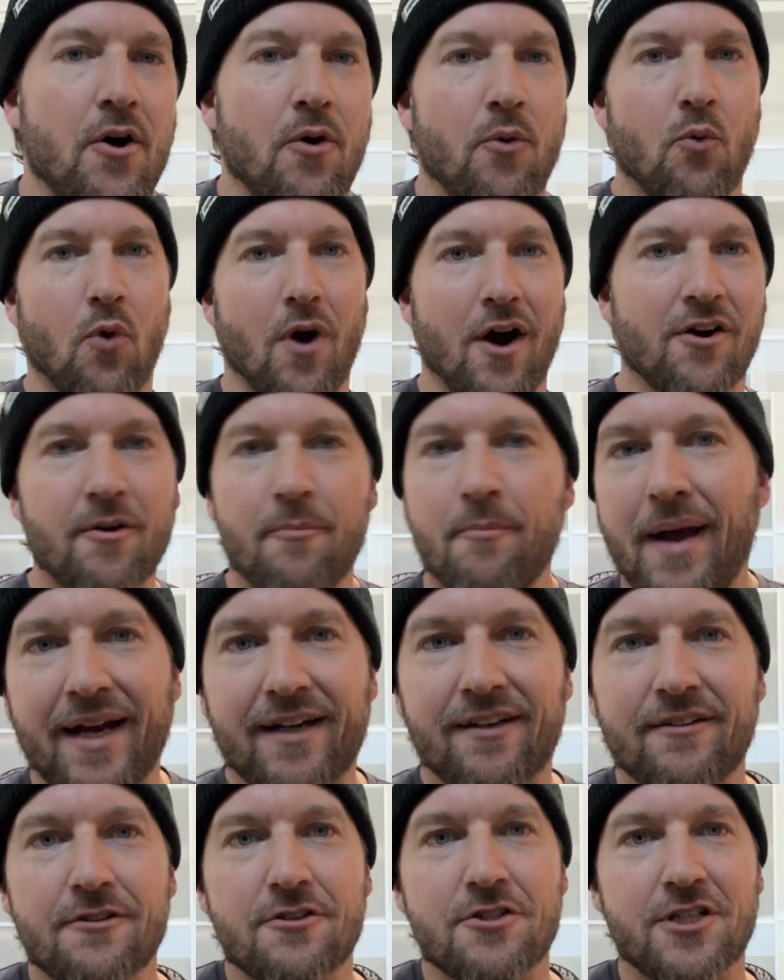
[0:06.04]
Welcome back
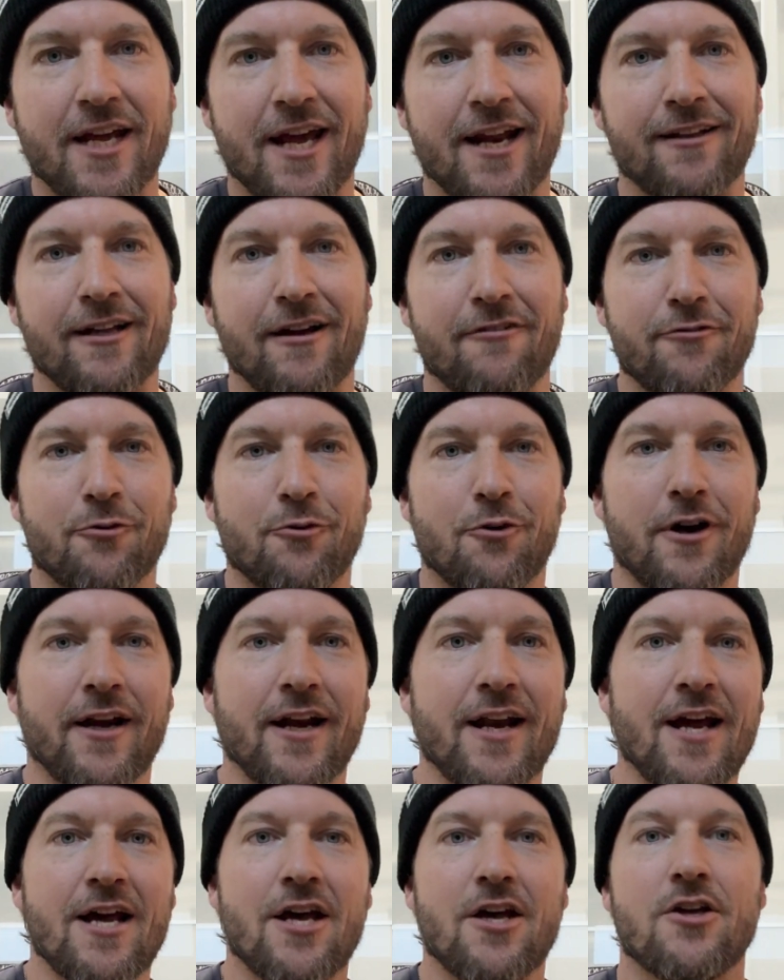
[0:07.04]
to the channel,
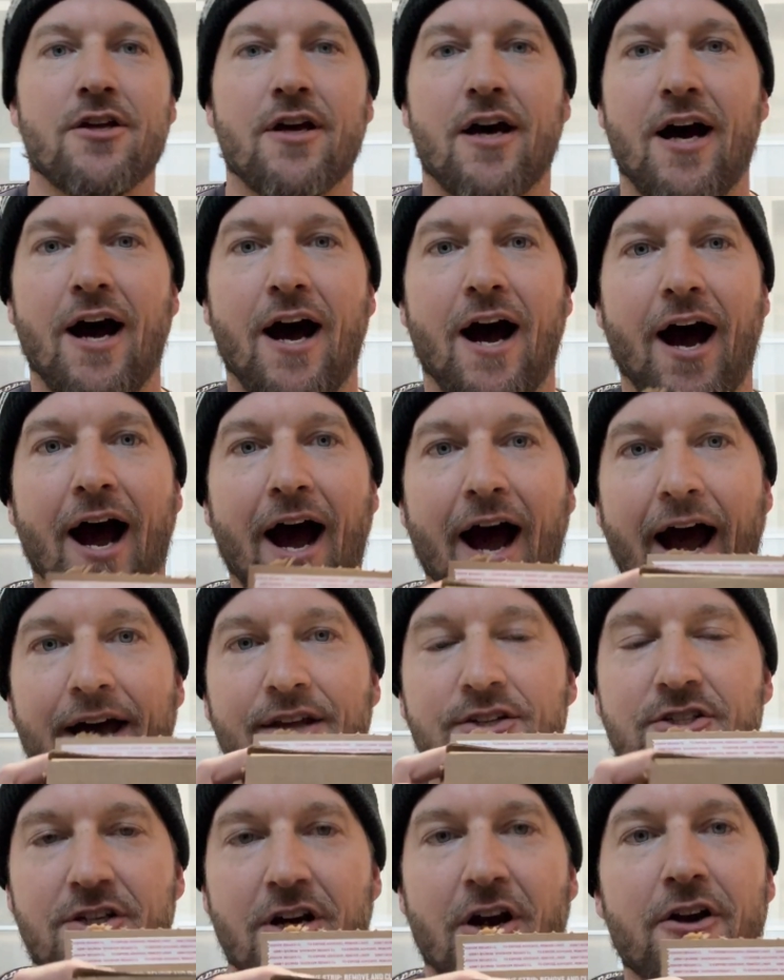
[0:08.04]
everyone. I
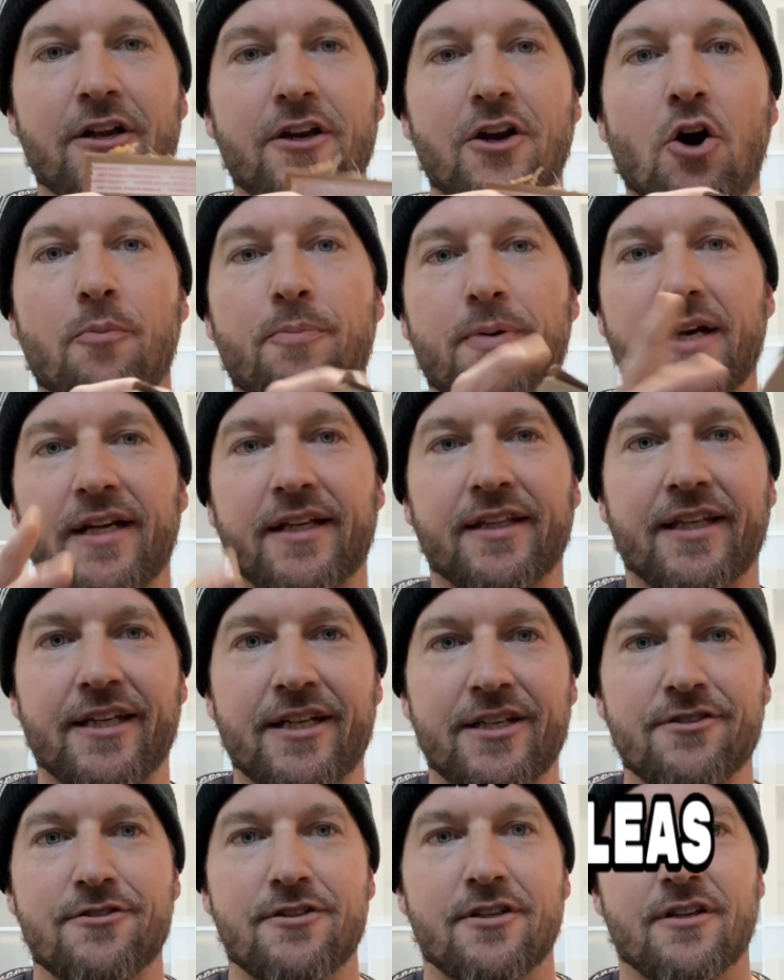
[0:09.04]
started opening
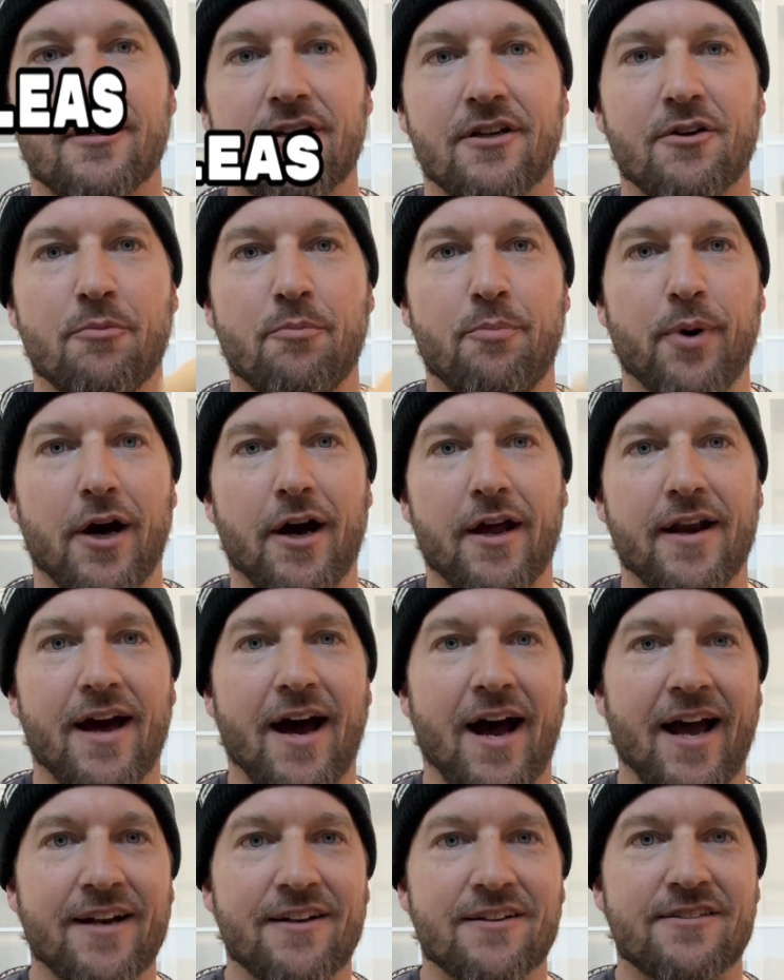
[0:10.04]
these, but
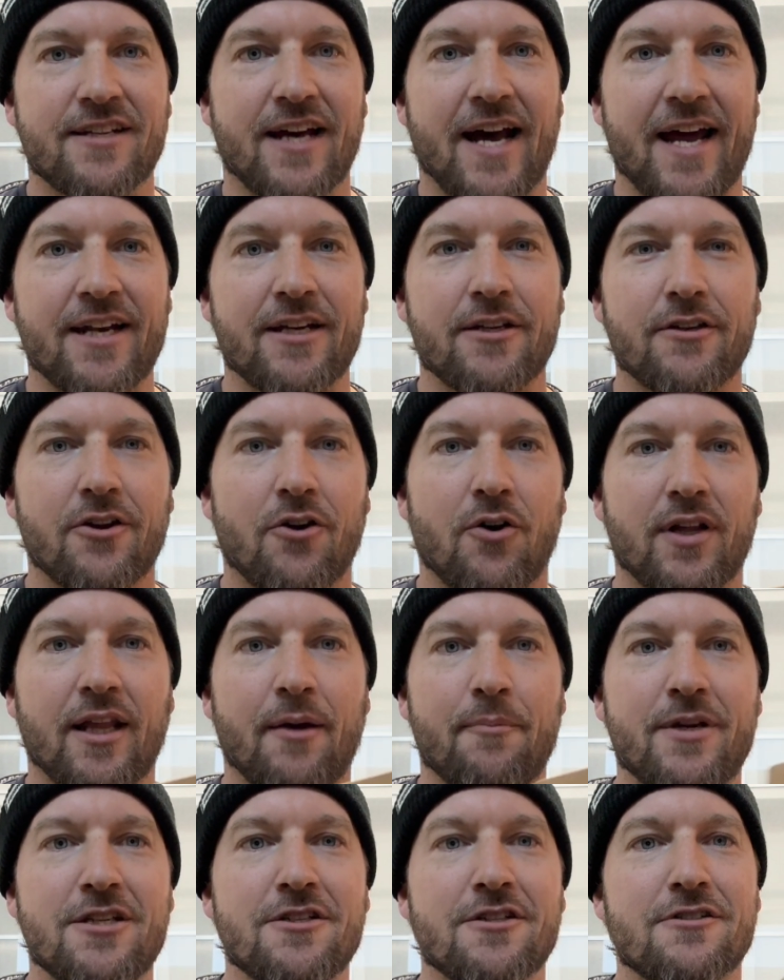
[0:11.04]
I decided, you know what,
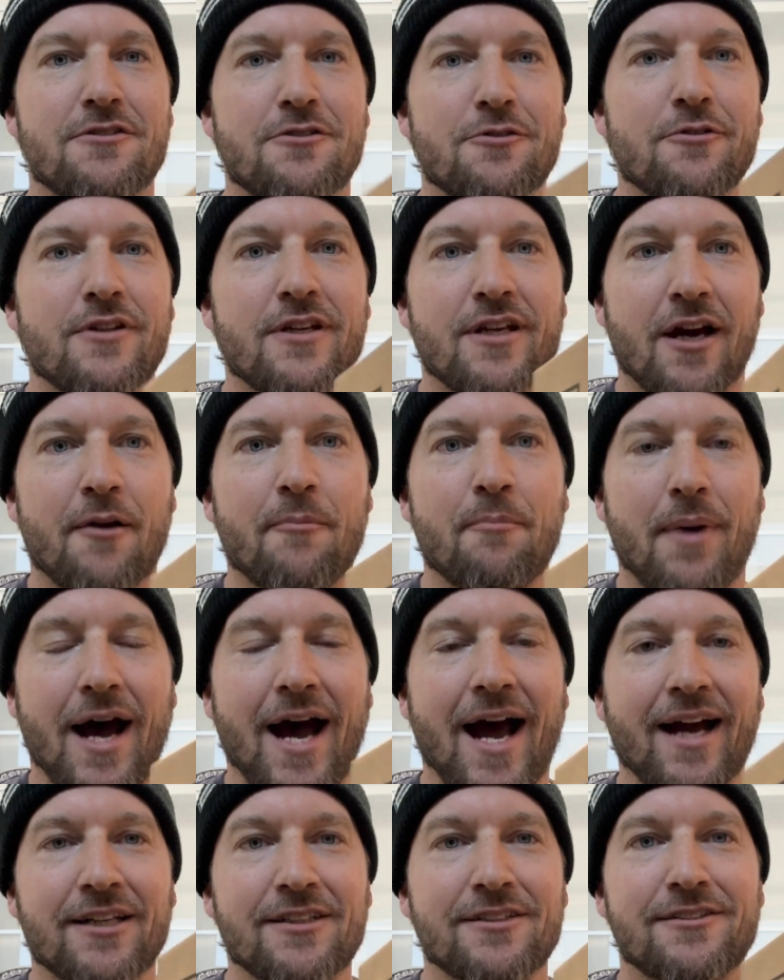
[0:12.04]
let me just do the
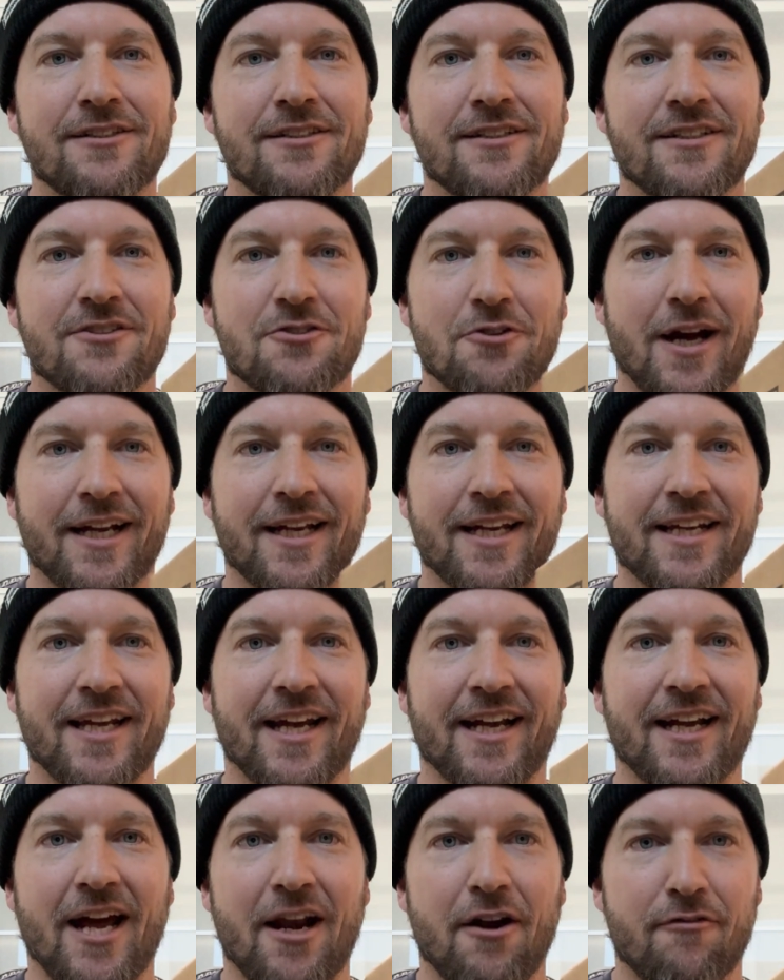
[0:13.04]
unbox so I can
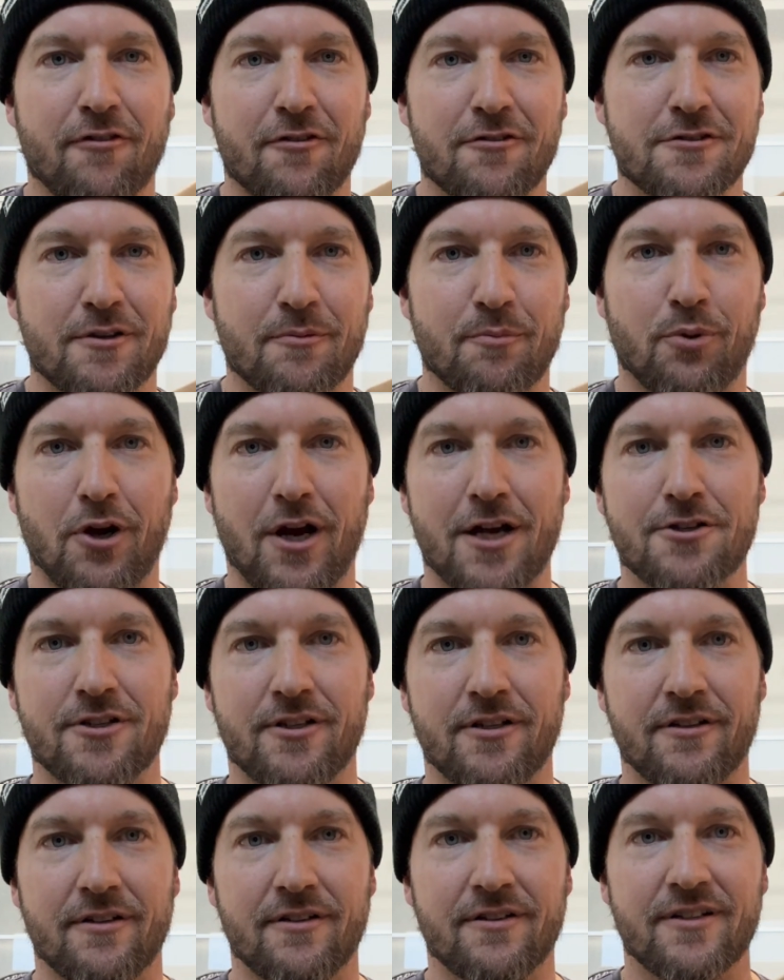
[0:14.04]
get kind of first
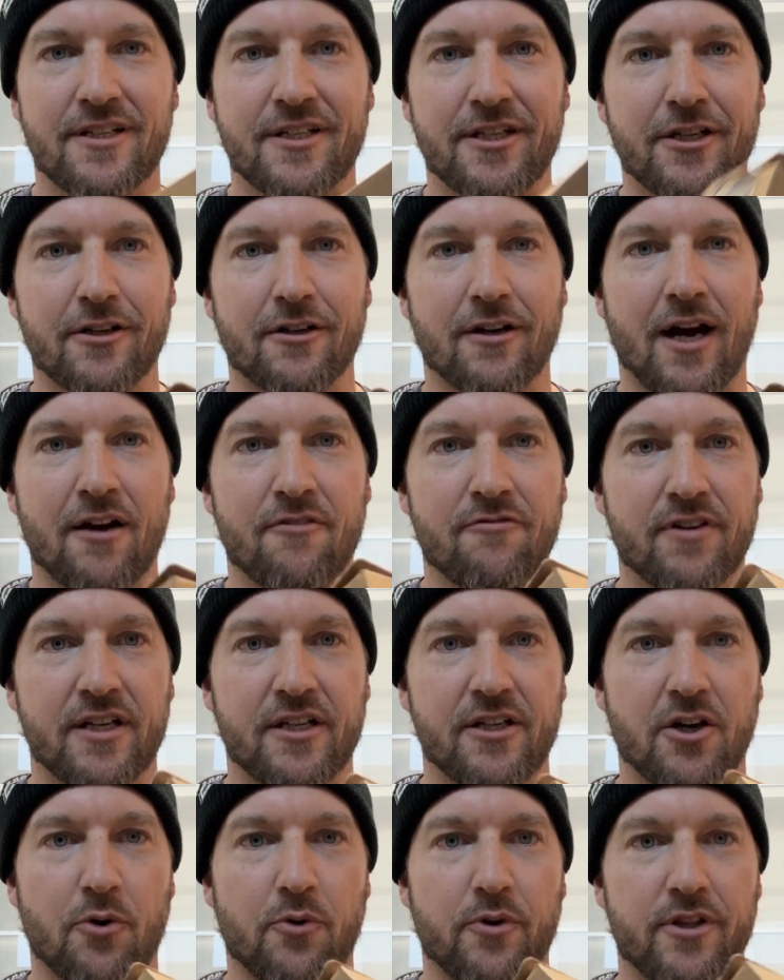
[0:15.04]
impression here on
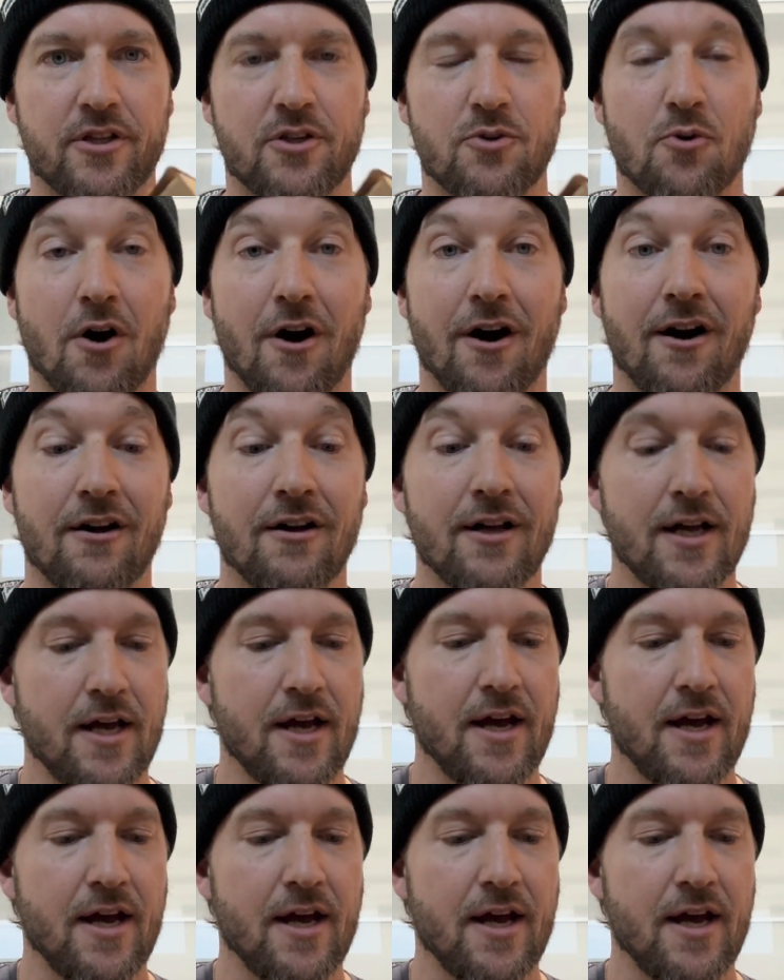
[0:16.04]
video with you all.